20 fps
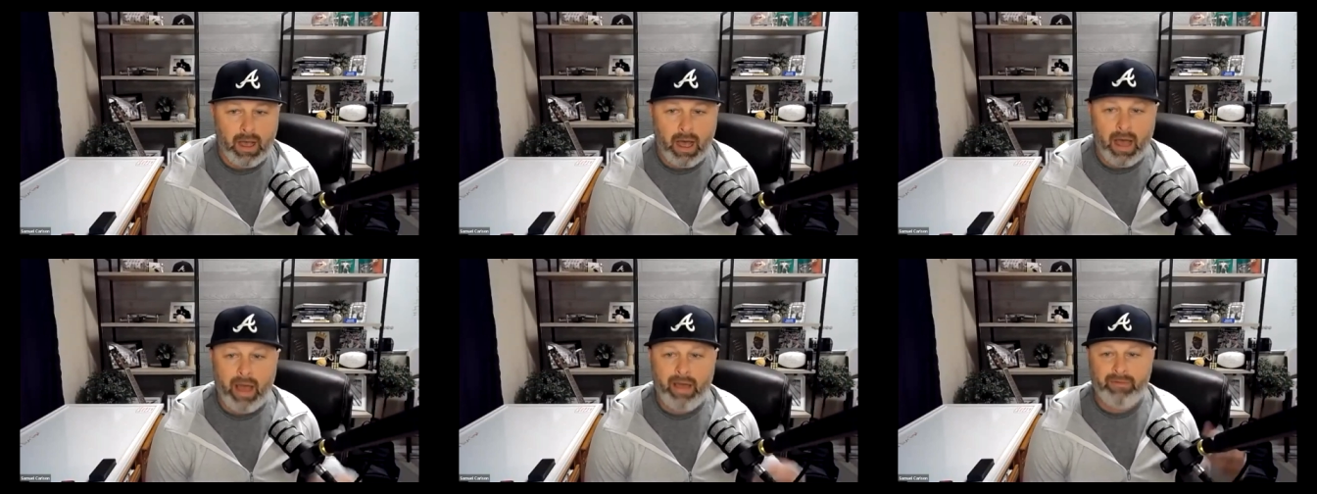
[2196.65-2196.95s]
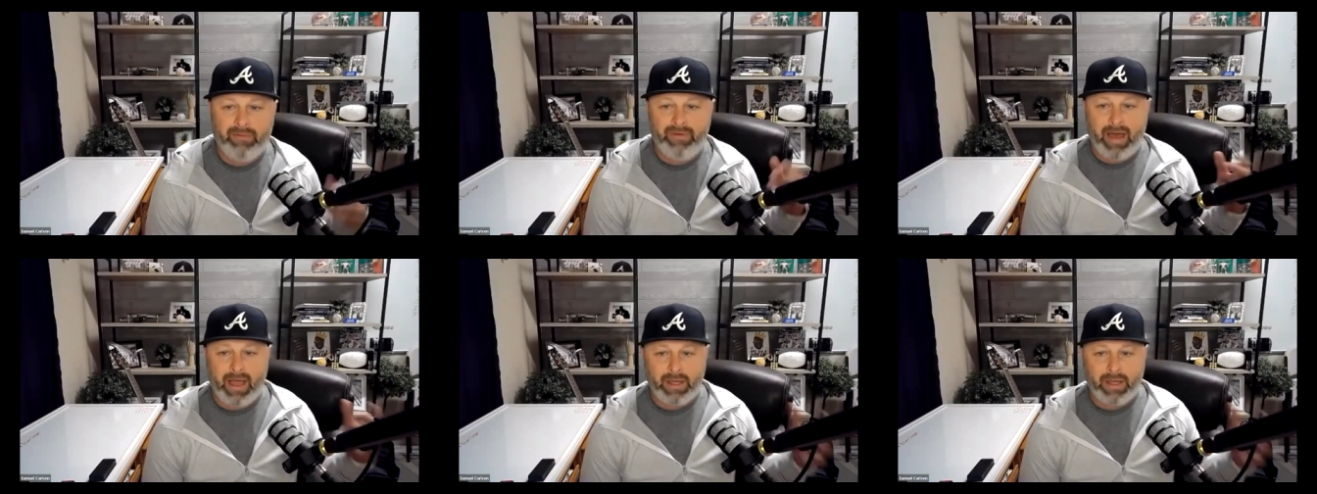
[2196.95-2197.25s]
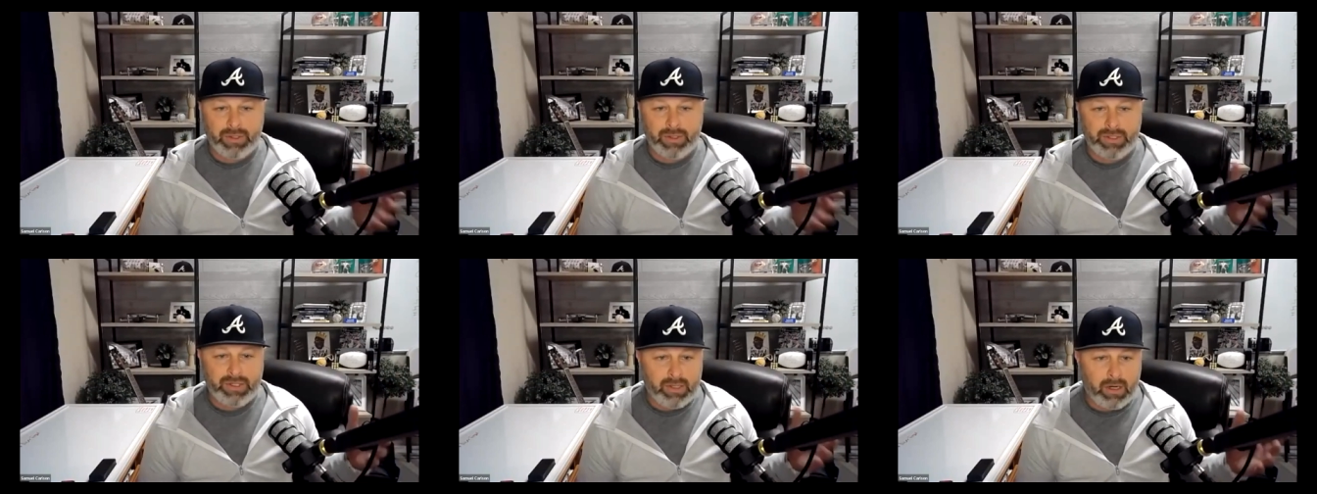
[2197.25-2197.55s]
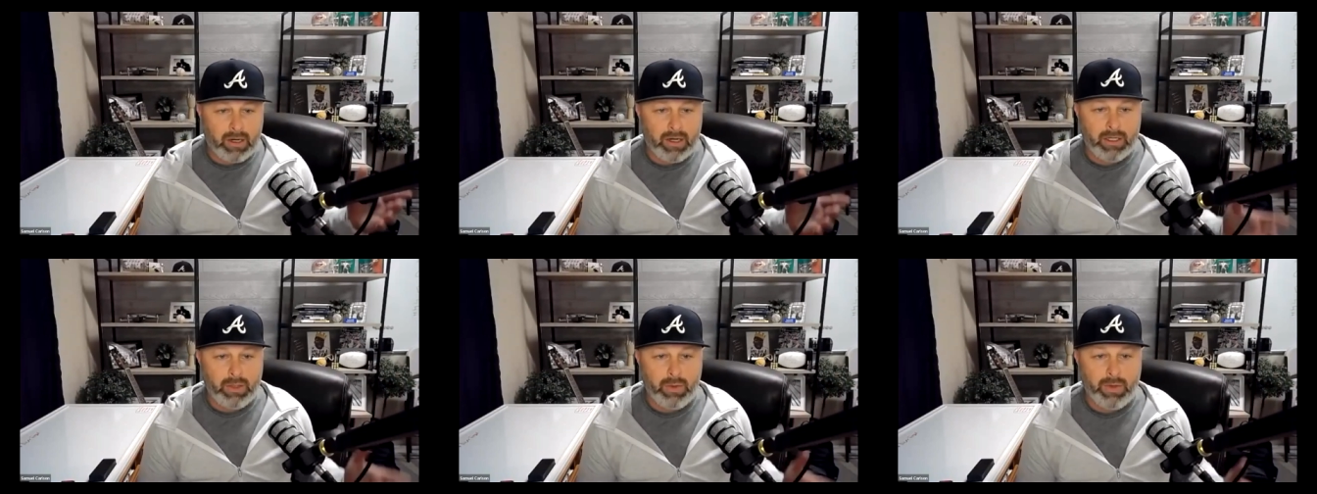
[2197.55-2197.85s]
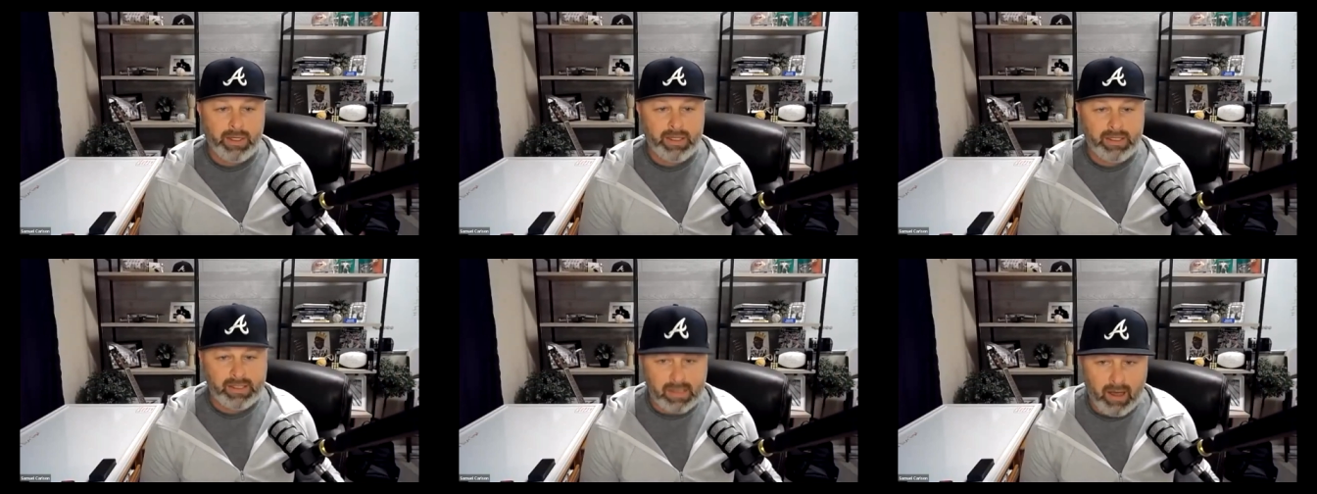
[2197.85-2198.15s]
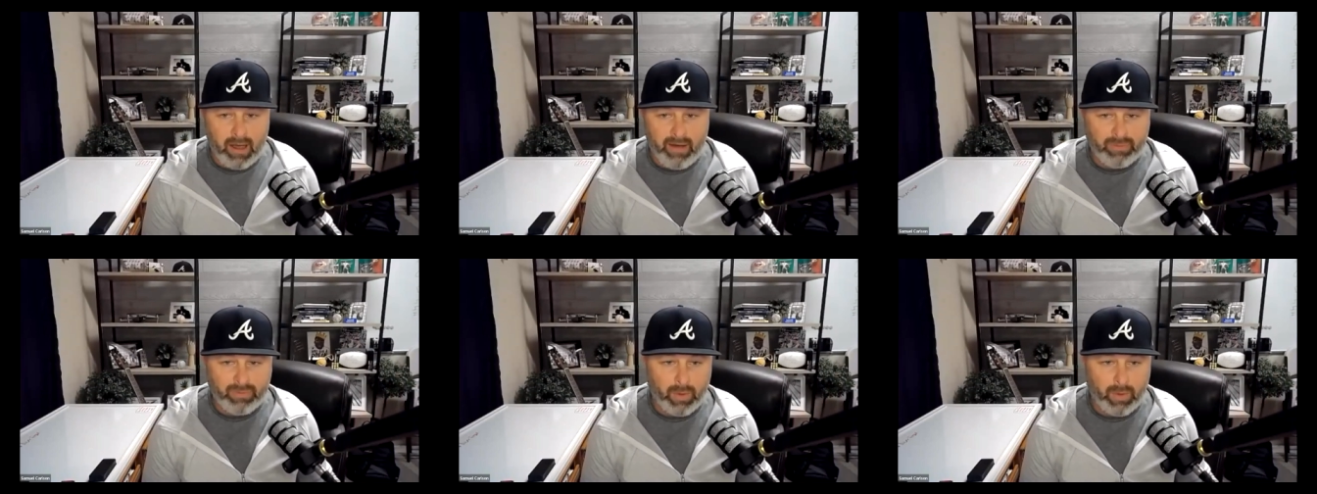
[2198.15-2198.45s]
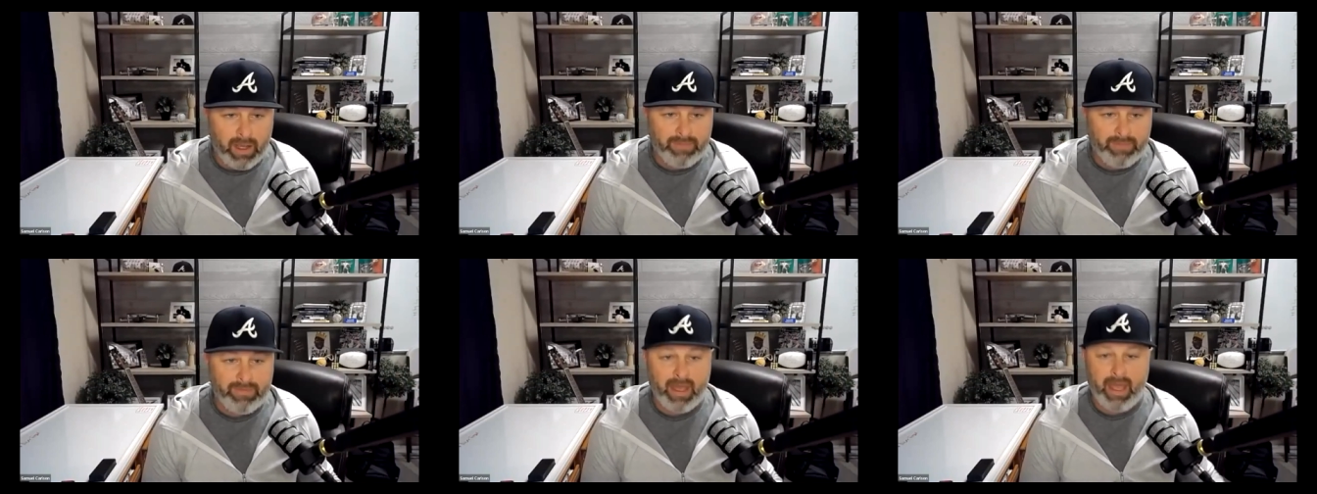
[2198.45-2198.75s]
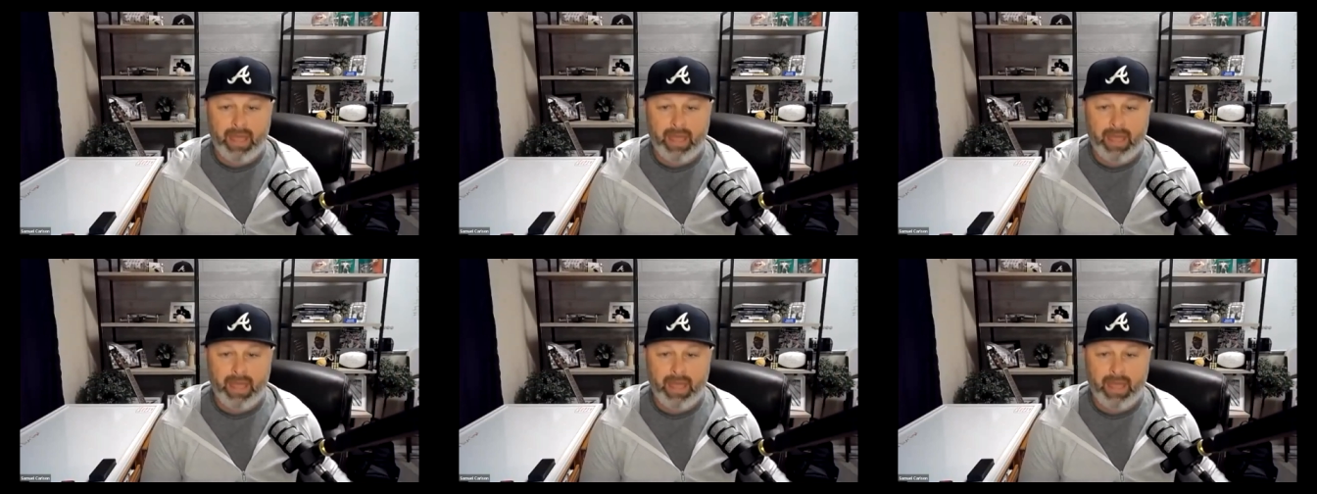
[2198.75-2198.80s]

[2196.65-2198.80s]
i've actually started doing soft wave."